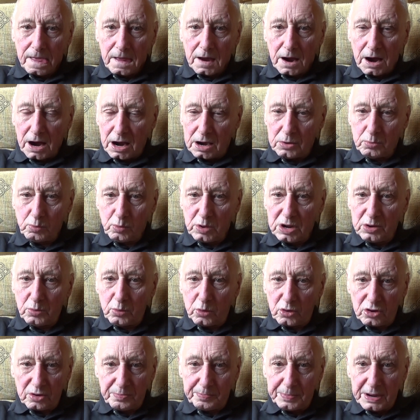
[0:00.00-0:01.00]
and we
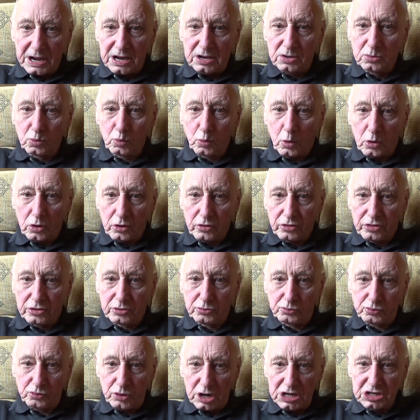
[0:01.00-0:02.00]
would have been one of the
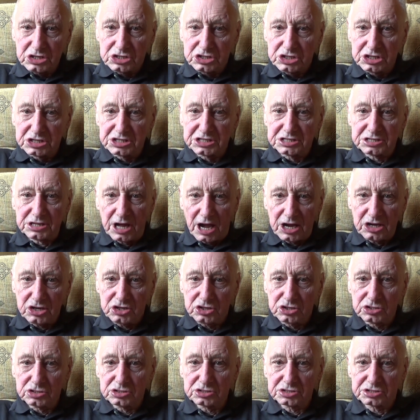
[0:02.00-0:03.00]
richest
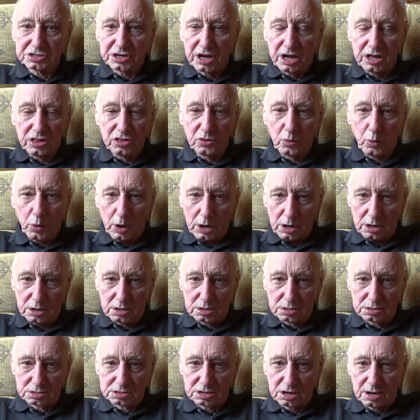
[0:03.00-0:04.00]
nations in the
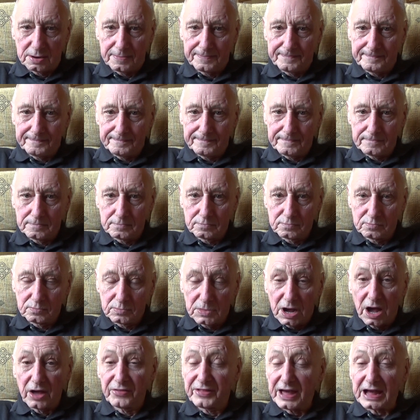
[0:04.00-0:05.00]
world.
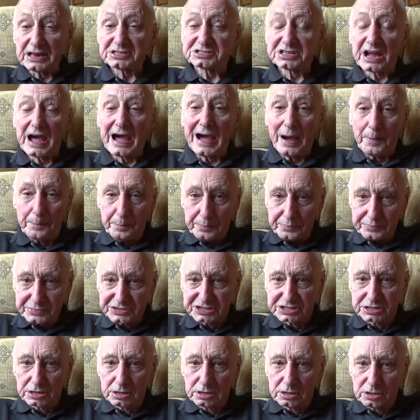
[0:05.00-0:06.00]
And that's
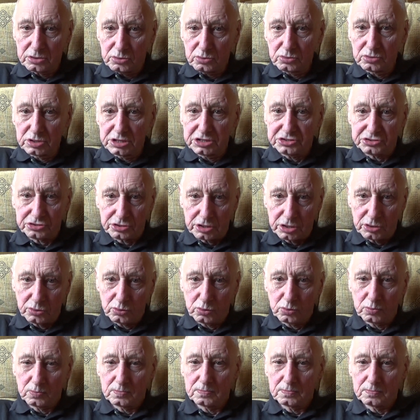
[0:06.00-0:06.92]
absolutely true.